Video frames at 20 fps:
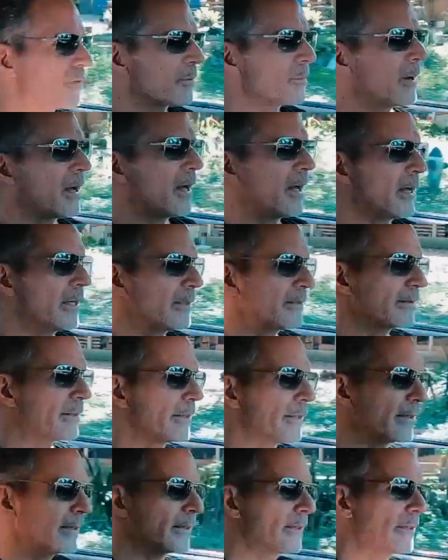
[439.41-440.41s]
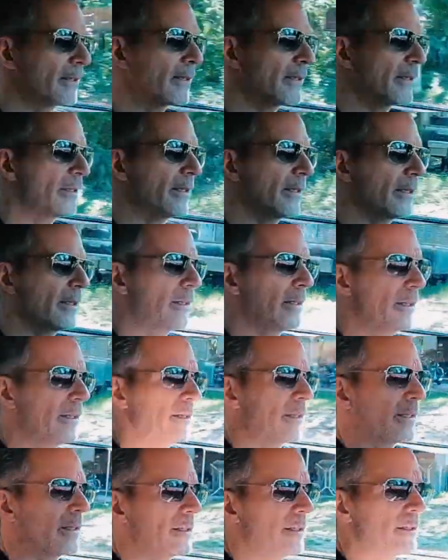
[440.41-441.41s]
from Honda
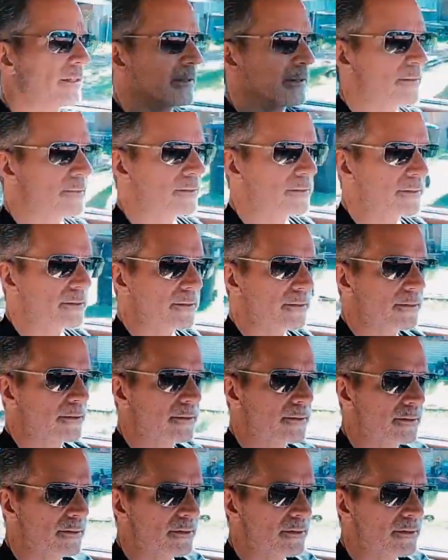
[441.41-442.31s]
is